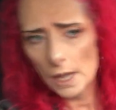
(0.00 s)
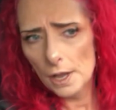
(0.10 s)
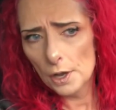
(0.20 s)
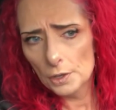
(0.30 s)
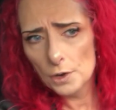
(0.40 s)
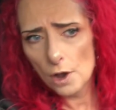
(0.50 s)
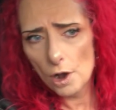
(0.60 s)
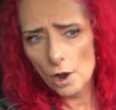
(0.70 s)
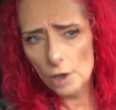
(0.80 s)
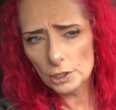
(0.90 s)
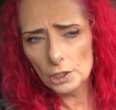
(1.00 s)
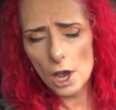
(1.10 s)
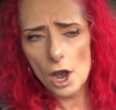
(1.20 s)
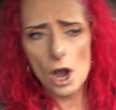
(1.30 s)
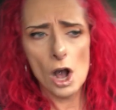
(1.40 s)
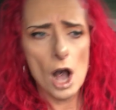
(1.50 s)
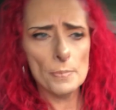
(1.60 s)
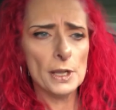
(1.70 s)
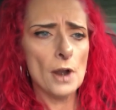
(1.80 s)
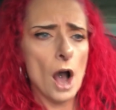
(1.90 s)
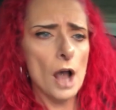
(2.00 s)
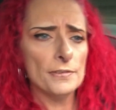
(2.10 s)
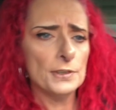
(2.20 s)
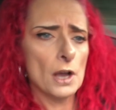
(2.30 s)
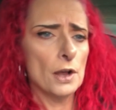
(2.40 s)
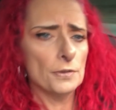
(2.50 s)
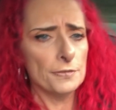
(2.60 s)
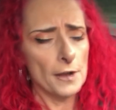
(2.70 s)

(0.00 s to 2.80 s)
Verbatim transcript: And uh, yeah, I mean, I've done